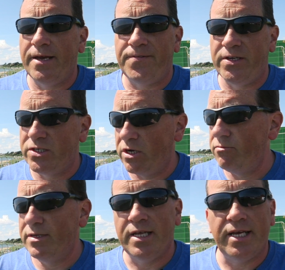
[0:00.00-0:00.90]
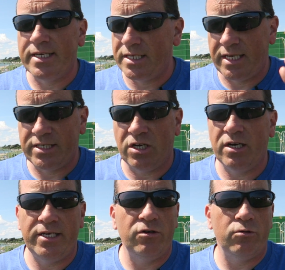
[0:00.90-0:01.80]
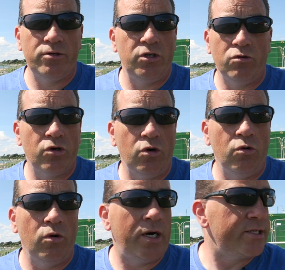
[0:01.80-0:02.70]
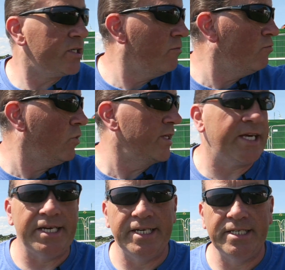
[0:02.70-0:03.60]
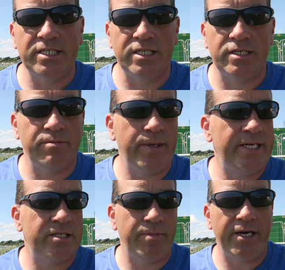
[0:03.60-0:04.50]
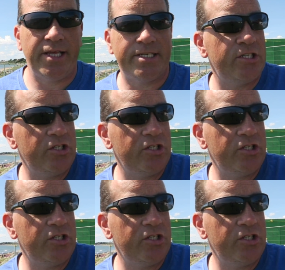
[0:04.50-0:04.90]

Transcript: If you don't, entirely your call. I don't want to get into the debate about that.